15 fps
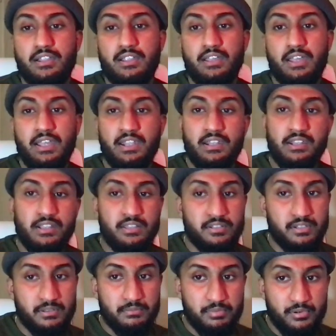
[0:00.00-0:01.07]
And
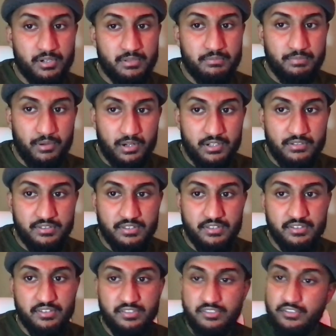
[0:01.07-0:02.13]
another important part of
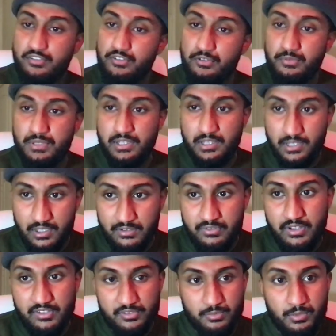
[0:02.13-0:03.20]
this is to do with love
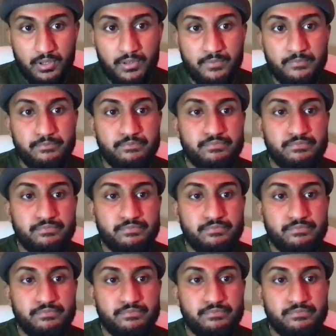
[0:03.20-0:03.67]
as well.